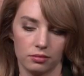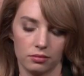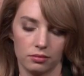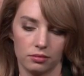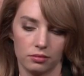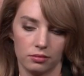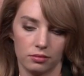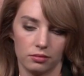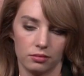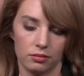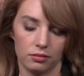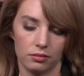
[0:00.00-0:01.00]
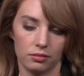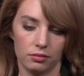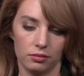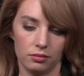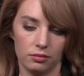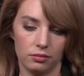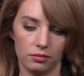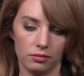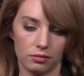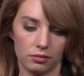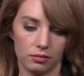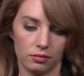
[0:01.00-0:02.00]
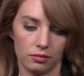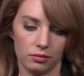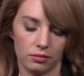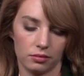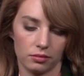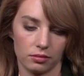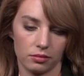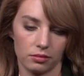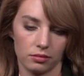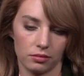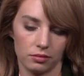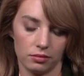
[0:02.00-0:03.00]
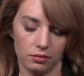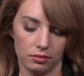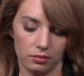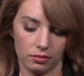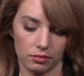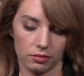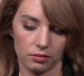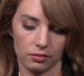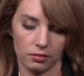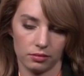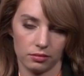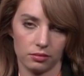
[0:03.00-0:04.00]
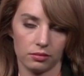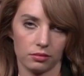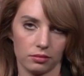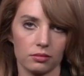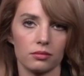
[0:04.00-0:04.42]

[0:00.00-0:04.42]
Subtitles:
The person shown says nothing.